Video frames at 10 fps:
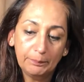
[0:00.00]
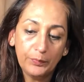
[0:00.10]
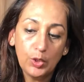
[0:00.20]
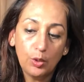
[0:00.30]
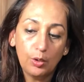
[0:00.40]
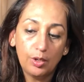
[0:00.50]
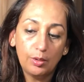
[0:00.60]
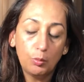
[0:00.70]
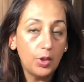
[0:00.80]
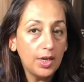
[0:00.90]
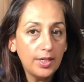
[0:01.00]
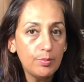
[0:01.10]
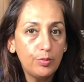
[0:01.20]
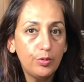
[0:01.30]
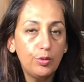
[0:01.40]
your work
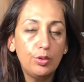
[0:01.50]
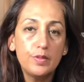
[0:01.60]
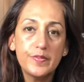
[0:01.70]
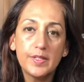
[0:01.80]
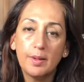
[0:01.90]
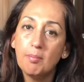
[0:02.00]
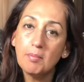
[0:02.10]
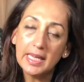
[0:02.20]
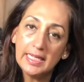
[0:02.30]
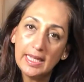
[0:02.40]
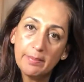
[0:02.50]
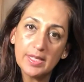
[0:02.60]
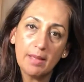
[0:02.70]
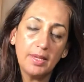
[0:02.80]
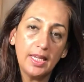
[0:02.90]
improves, money keeps
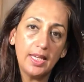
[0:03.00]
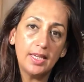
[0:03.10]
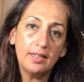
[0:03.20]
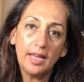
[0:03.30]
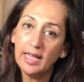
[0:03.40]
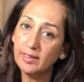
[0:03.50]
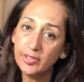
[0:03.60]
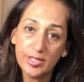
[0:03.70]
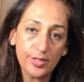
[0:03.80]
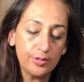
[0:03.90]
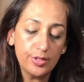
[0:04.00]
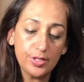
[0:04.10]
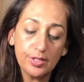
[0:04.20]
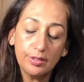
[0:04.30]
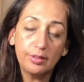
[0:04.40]
coming in, health is good.
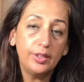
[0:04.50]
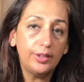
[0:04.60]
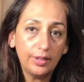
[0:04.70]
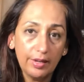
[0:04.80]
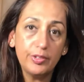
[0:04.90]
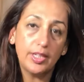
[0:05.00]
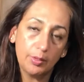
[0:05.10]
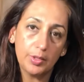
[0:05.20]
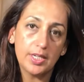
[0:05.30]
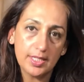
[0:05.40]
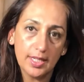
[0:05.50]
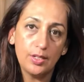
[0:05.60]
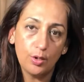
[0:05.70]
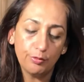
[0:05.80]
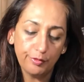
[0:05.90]
So, you know, everything works in
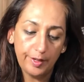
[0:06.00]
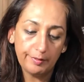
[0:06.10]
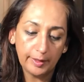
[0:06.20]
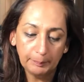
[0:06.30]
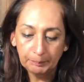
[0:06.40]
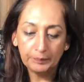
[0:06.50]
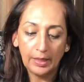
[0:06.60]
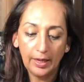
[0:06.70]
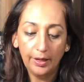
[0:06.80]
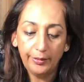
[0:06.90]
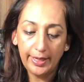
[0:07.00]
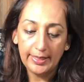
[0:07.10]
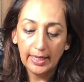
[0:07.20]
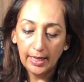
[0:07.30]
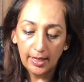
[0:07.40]
your favor. All right,
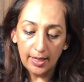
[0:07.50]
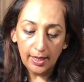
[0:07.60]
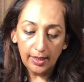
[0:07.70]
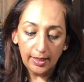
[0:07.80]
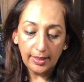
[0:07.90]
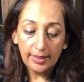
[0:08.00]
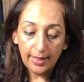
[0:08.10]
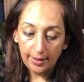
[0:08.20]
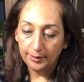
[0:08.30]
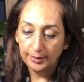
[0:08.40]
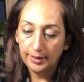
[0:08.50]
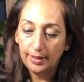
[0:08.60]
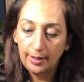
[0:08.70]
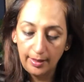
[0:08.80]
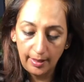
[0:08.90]
now
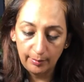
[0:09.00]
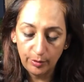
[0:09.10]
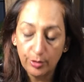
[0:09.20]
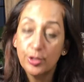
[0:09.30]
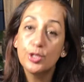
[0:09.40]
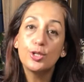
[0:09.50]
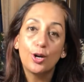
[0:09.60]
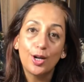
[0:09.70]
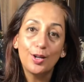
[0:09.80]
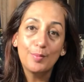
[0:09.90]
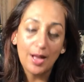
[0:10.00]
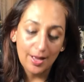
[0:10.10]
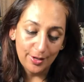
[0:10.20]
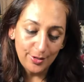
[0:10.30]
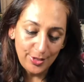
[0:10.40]
I am going to talk
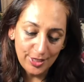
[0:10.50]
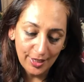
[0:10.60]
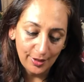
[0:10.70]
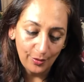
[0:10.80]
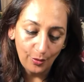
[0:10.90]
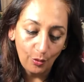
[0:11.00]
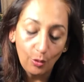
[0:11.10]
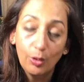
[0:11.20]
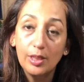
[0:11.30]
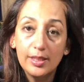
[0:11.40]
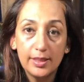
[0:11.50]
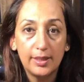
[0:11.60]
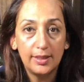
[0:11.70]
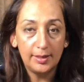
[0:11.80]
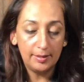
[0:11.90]
about all
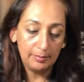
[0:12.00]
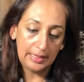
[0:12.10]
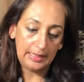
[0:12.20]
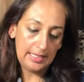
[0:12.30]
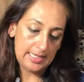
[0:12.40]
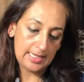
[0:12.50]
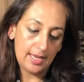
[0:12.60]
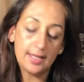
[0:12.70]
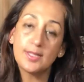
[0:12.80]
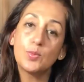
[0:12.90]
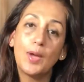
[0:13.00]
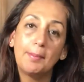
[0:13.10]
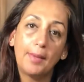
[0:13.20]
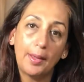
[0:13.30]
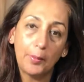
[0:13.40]
the monthly stars one
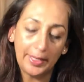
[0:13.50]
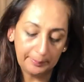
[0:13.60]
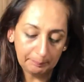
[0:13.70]
by one.